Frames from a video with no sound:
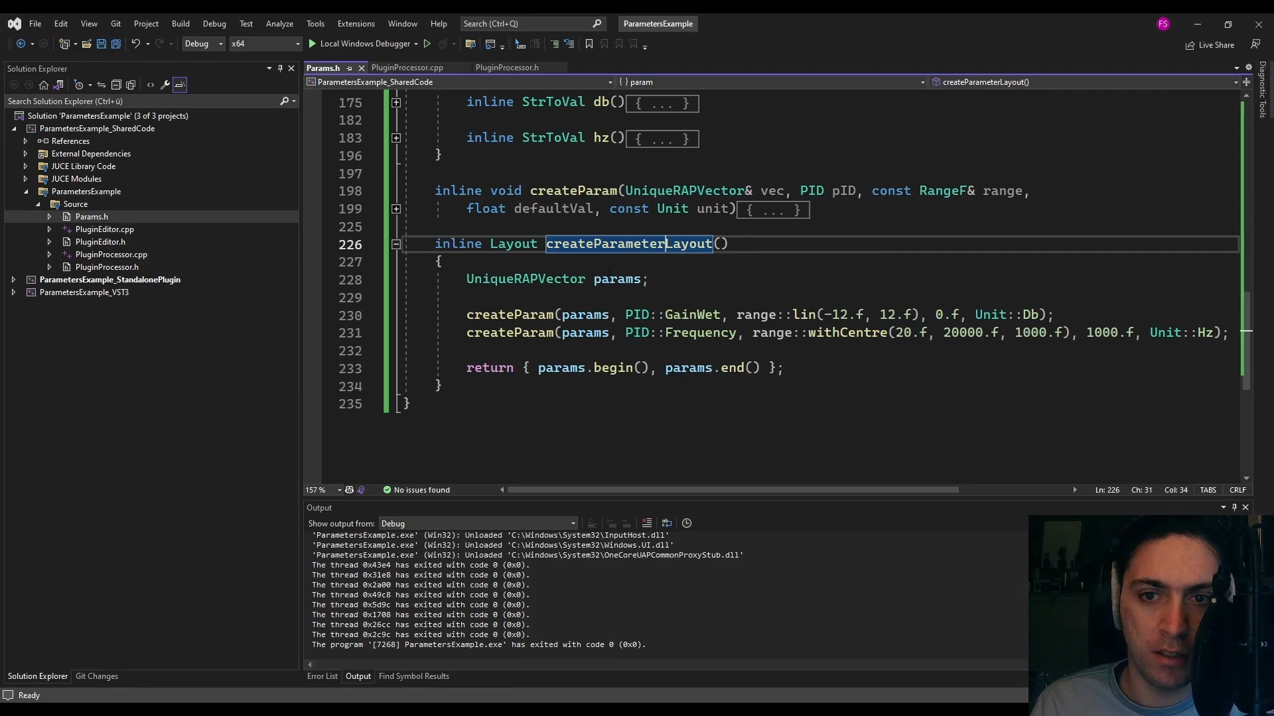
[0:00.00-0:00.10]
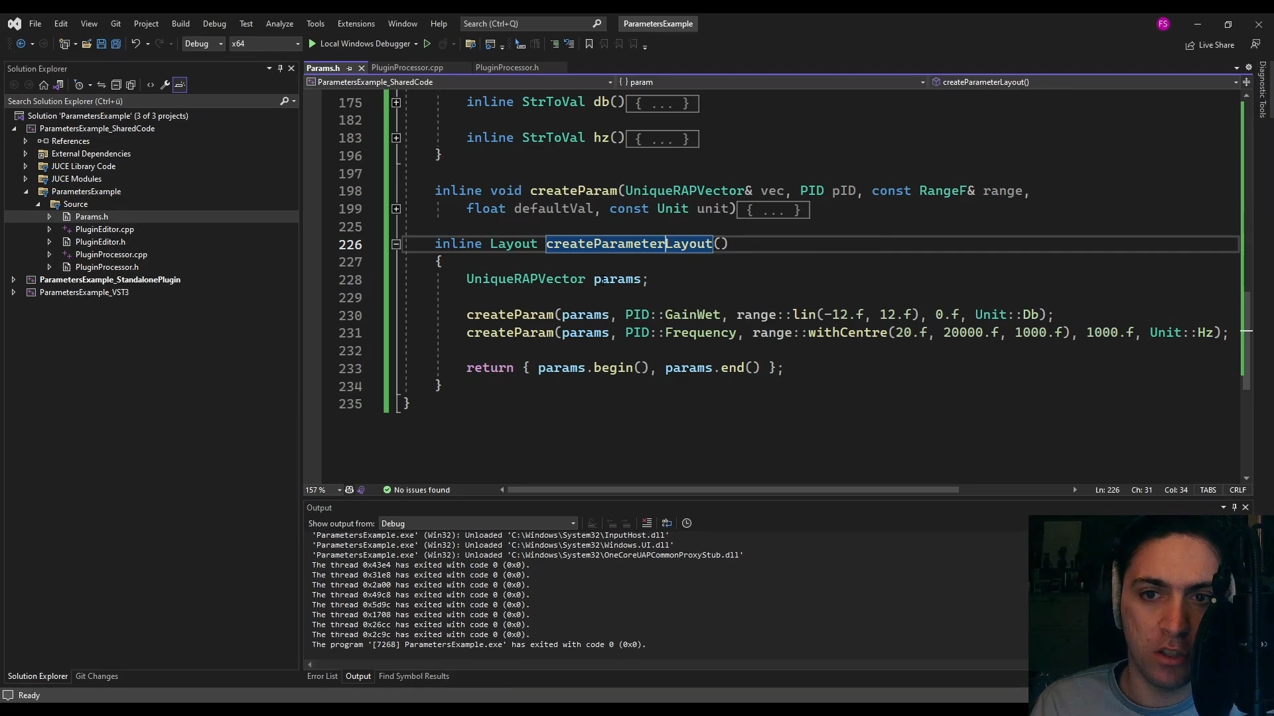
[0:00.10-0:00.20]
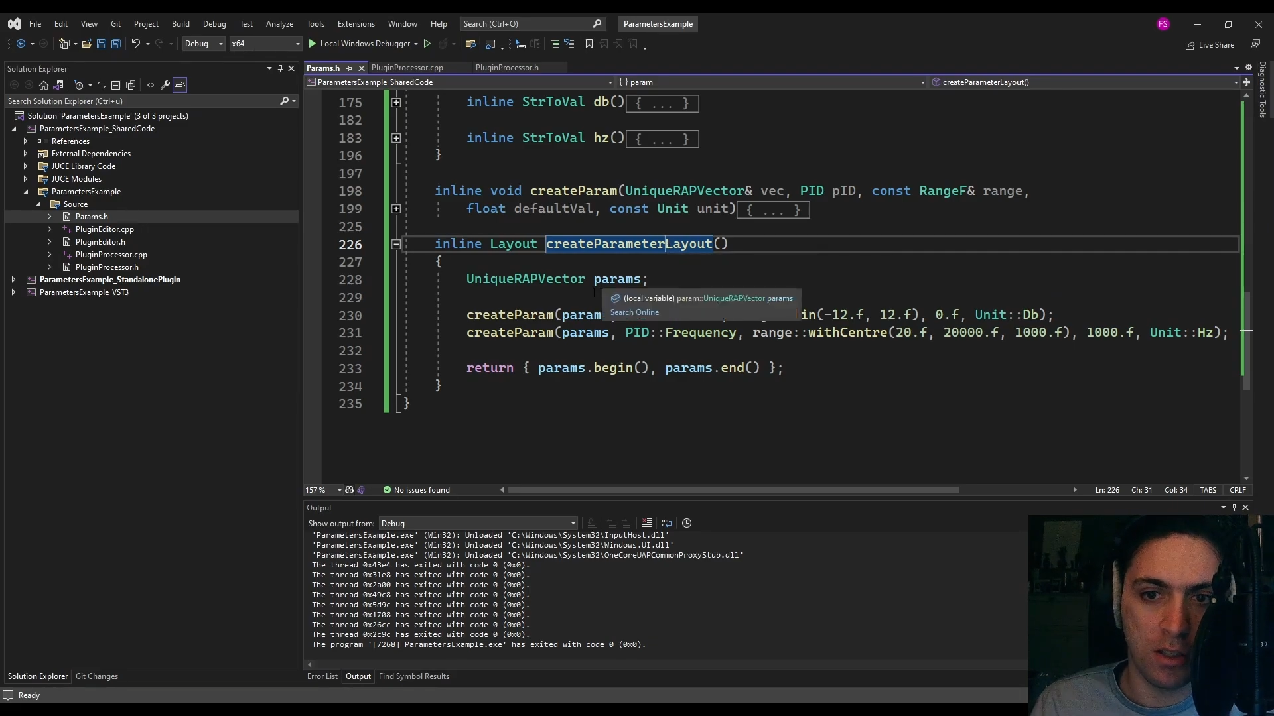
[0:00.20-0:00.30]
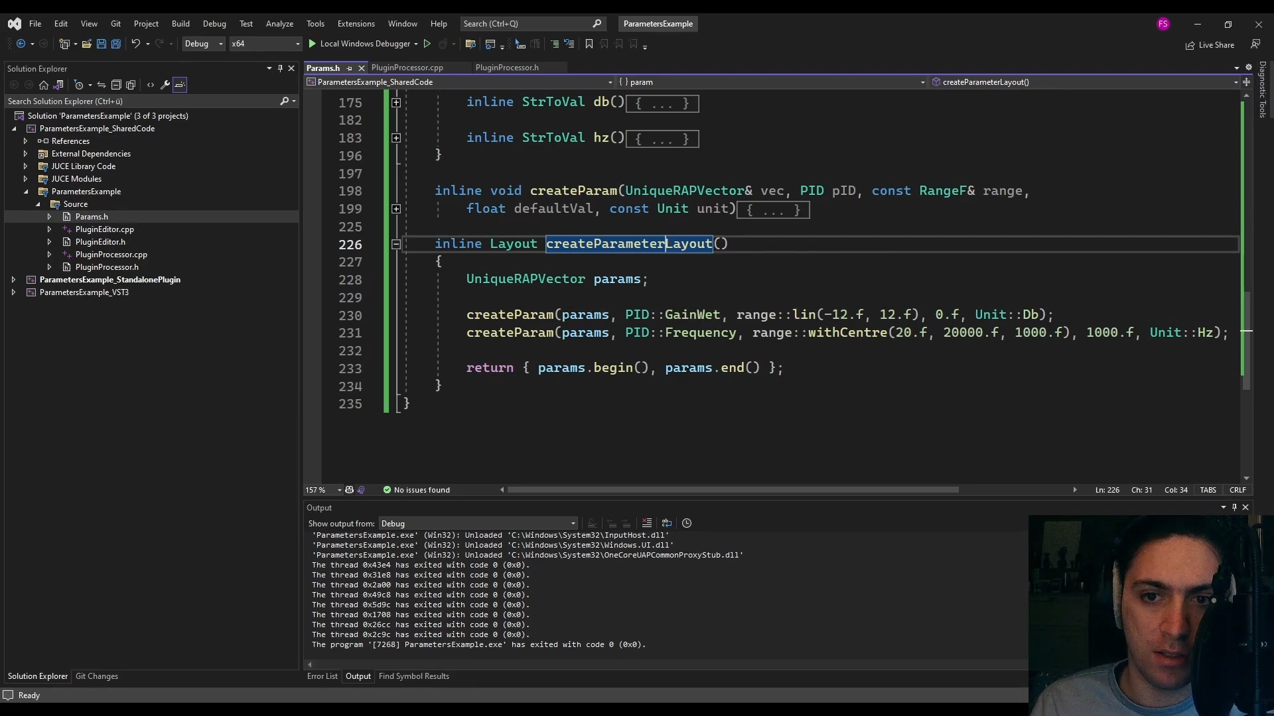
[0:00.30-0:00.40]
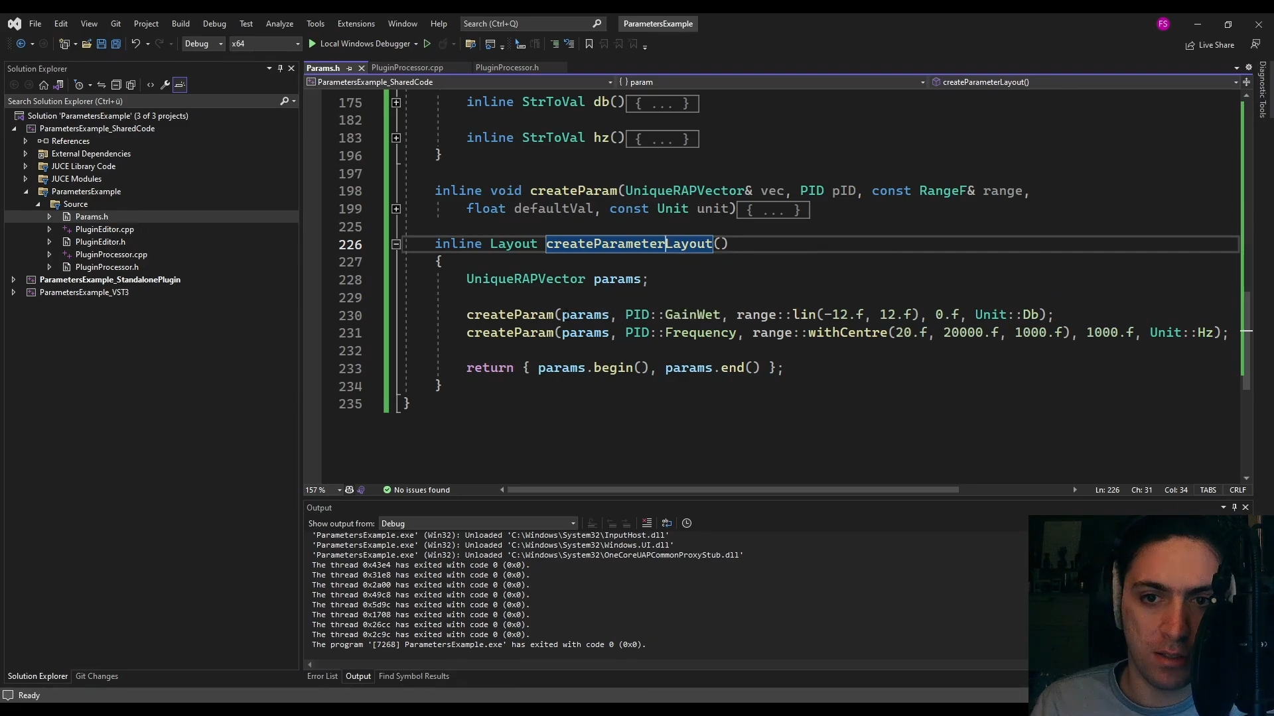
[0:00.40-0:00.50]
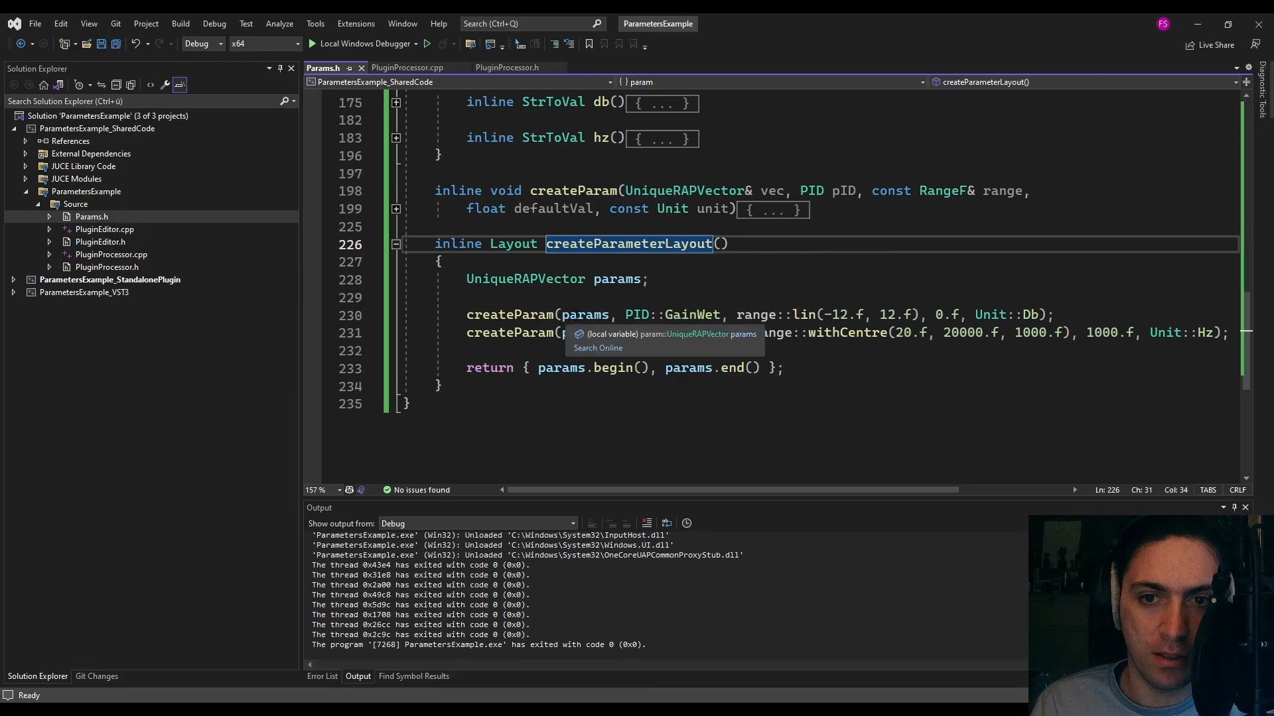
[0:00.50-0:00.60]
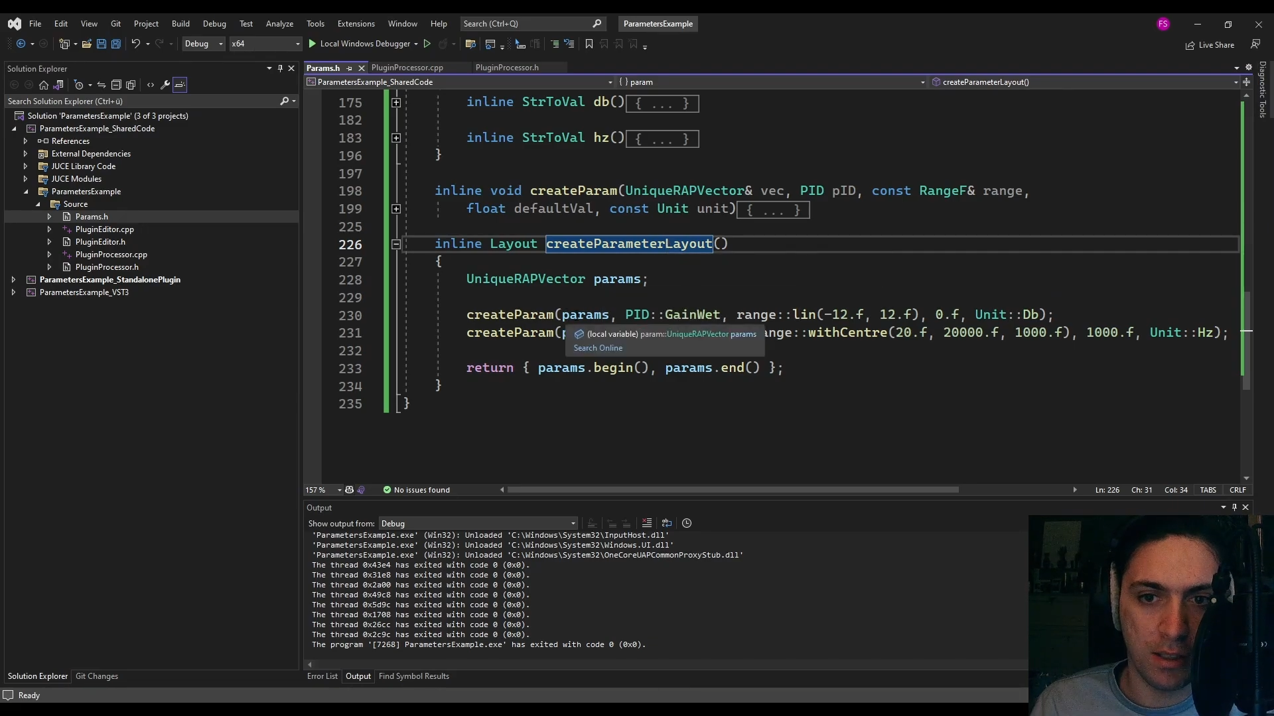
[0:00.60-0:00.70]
just